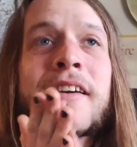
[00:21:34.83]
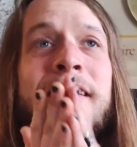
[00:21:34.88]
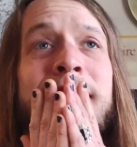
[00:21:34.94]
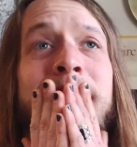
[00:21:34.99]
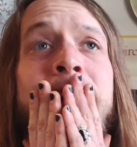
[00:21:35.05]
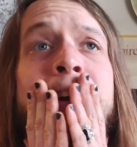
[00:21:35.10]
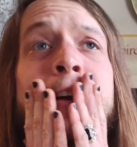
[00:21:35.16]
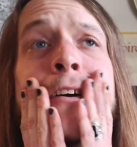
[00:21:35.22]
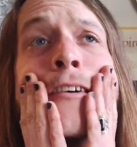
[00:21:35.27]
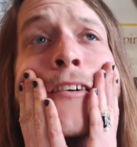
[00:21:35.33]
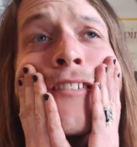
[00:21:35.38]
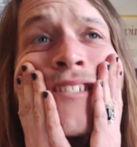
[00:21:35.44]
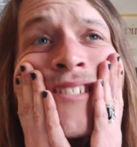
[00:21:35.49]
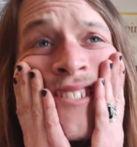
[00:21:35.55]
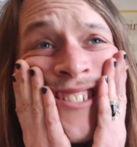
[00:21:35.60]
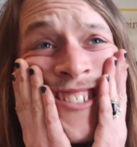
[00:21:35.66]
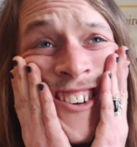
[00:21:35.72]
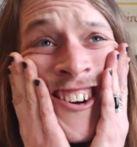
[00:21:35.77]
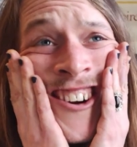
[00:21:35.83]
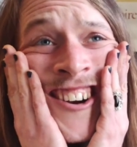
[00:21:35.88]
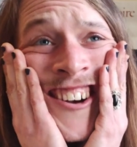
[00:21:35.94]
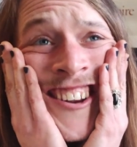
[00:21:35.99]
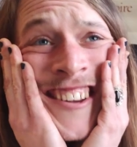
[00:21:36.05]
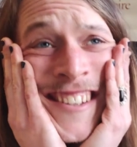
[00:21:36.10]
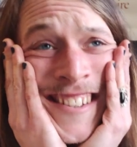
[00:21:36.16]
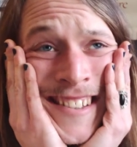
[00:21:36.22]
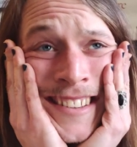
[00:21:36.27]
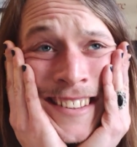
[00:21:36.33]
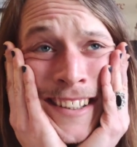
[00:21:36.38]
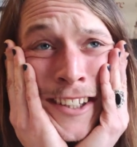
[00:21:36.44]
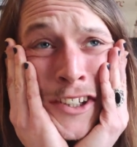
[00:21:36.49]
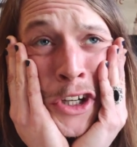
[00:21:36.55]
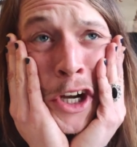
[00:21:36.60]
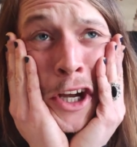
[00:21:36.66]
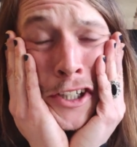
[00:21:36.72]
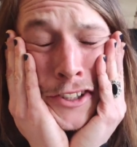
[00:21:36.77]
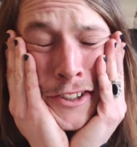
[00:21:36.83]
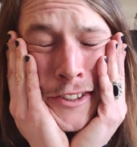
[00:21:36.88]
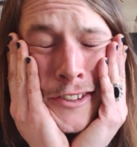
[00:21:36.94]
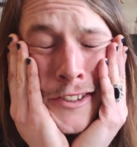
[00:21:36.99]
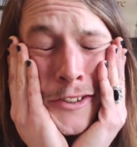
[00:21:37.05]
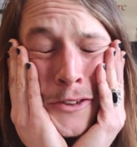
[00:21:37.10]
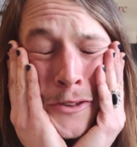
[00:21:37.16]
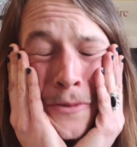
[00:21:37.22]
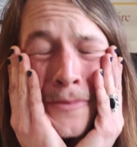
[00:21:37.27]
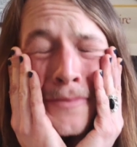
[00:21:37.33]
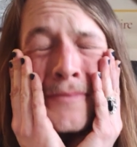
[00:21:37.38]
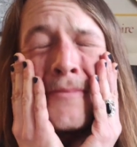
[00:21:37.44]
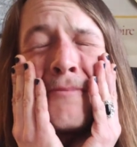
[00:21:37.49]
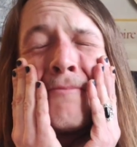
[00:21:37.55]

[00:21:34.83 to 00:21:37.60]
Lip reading: And I earnestly caution you